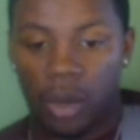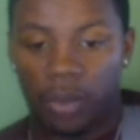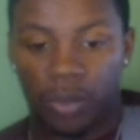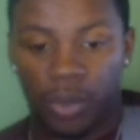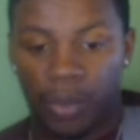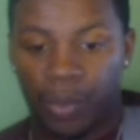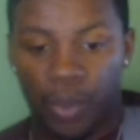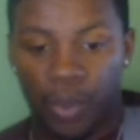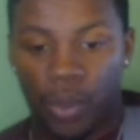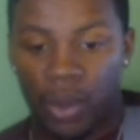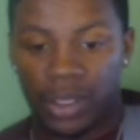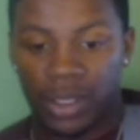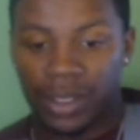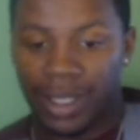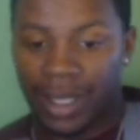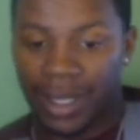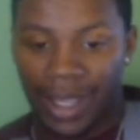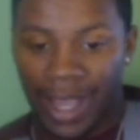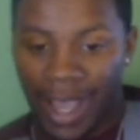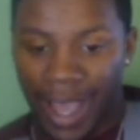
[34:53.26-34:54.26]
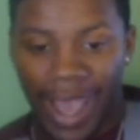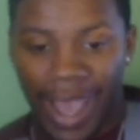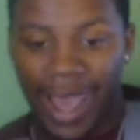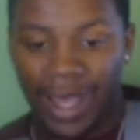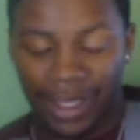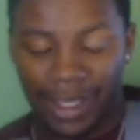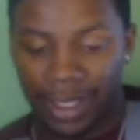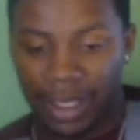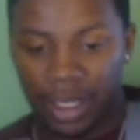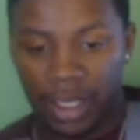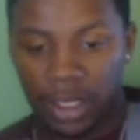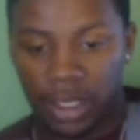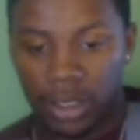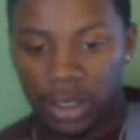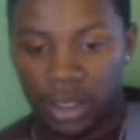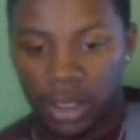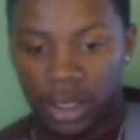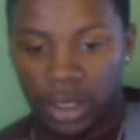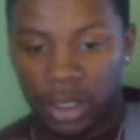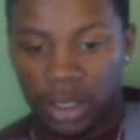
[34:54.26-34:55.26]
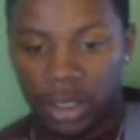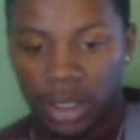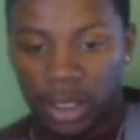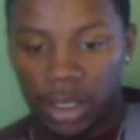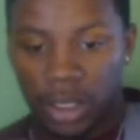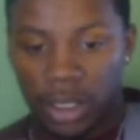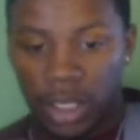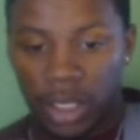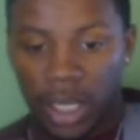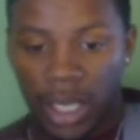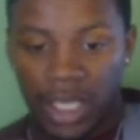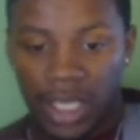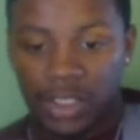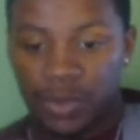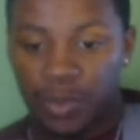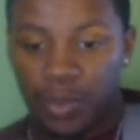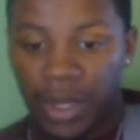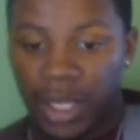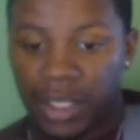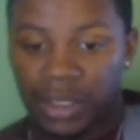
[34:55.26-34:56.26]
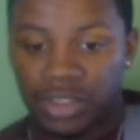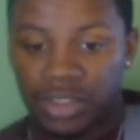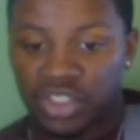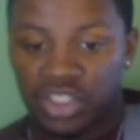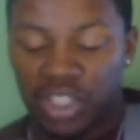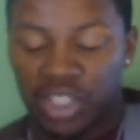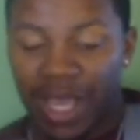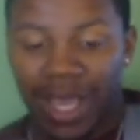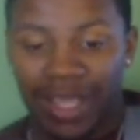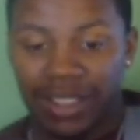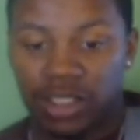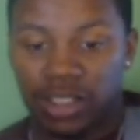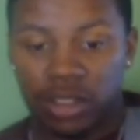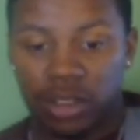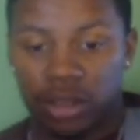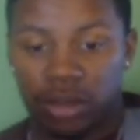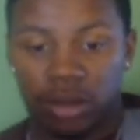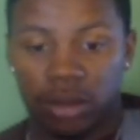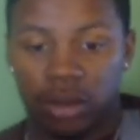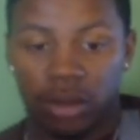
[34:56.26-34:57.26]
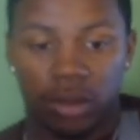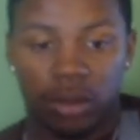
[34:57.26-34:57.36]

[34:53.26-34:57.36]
report that he had a gun. It's been just